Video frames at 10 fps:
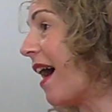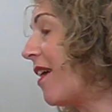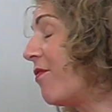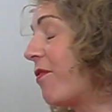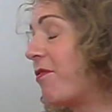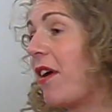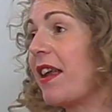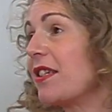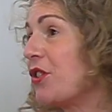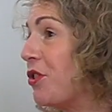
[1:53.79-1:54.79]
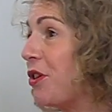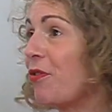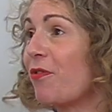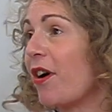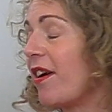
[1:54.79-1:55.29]
I've run a
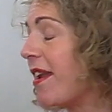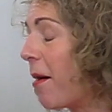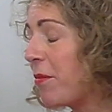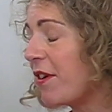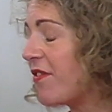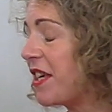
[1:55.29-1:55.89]
studio for a number of